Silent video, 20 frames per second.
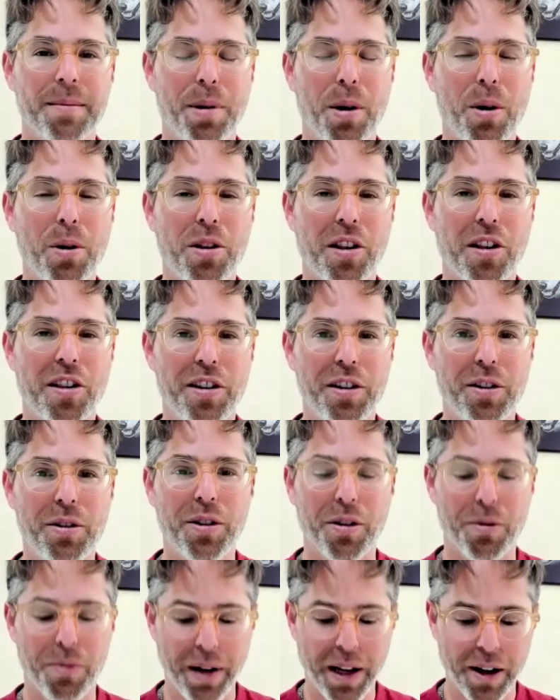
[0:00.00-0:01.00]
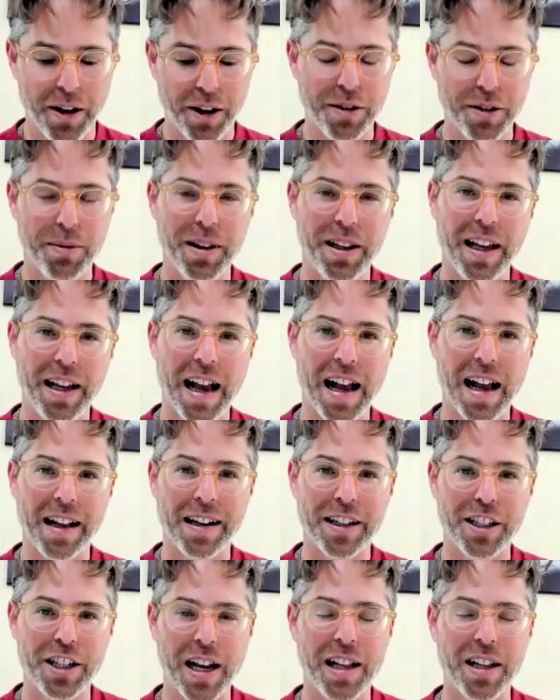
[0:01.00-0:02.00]
poses to you, the reader, to really
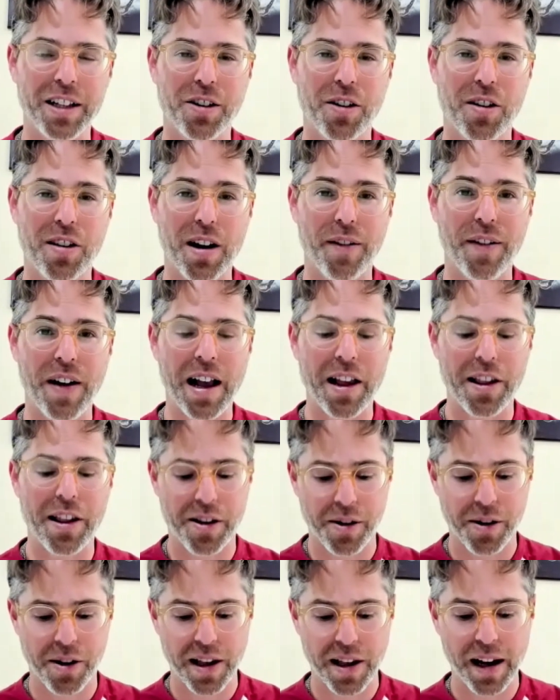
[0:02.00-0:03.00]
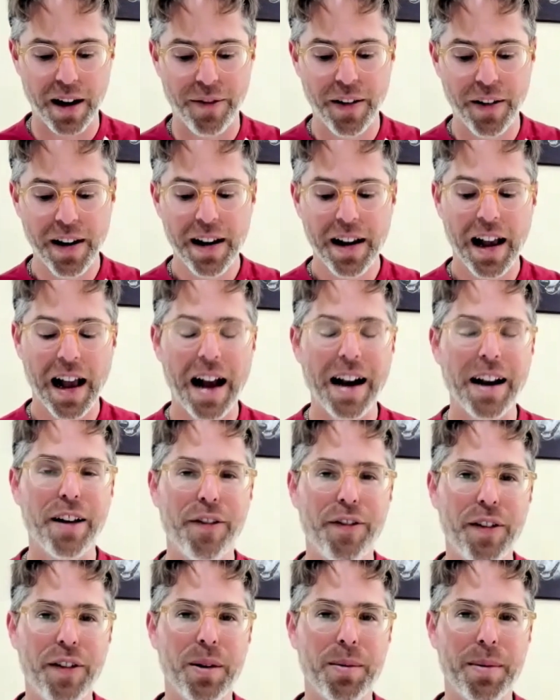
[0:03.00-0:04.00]
challenge yourself, ask yourself, how do
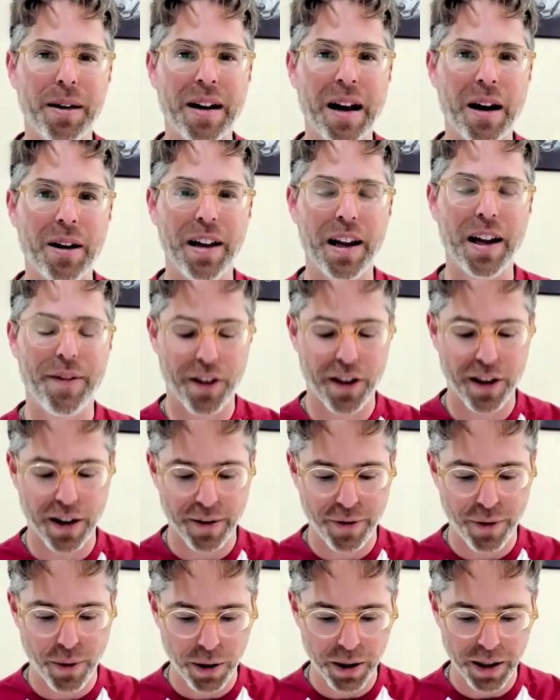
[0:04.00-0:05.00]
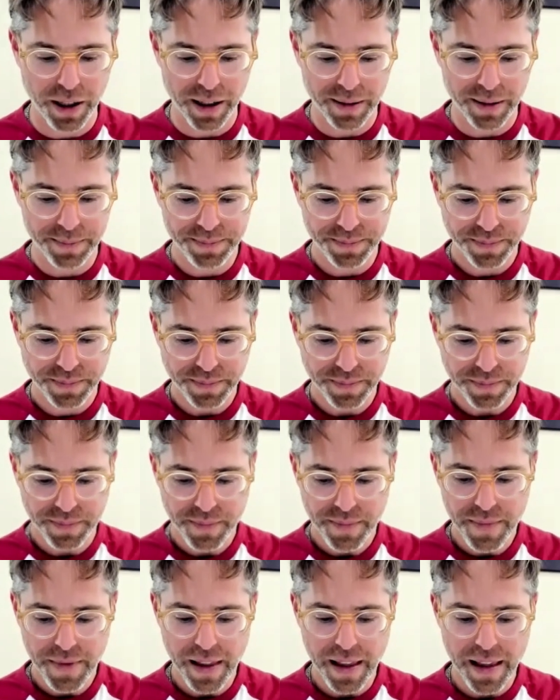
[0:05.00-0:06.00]
you feel about how life is unfolding?
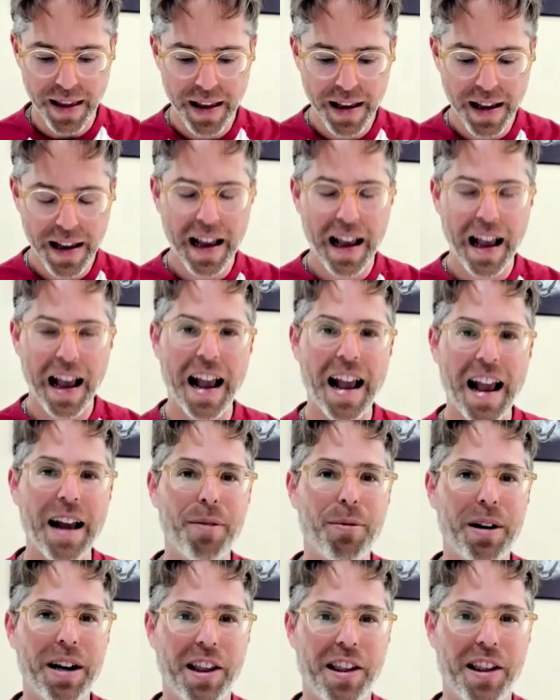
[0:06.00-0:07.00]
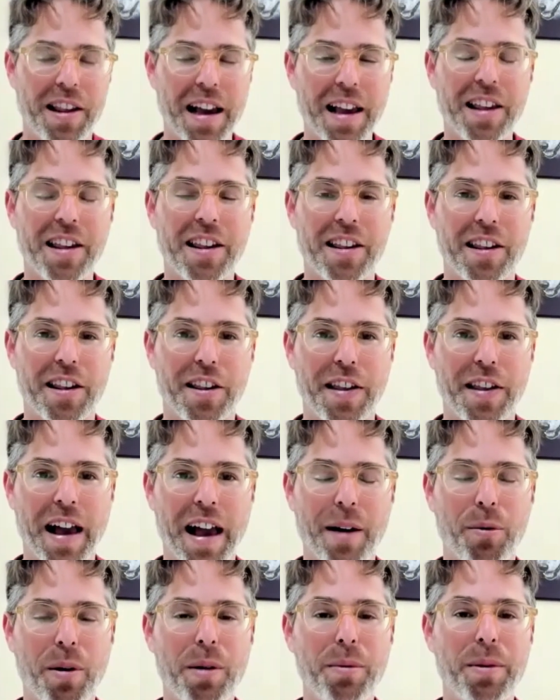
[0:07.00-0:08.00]
And what he says is
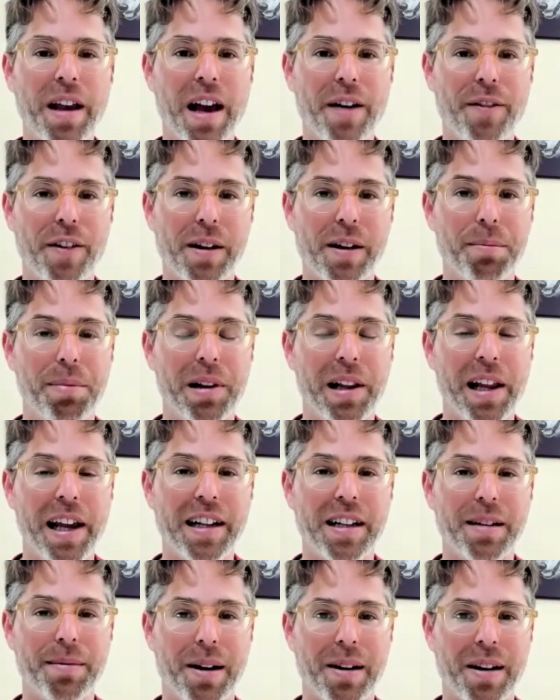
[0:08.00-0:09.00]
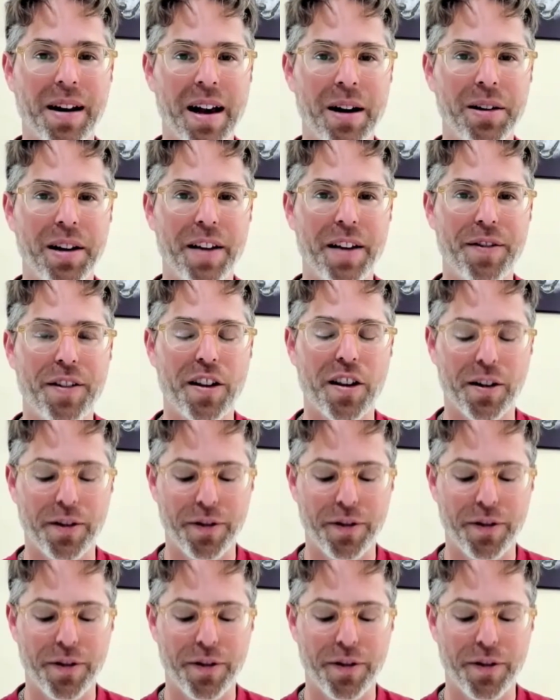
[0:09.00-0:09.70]
that when we have a complaint about how life is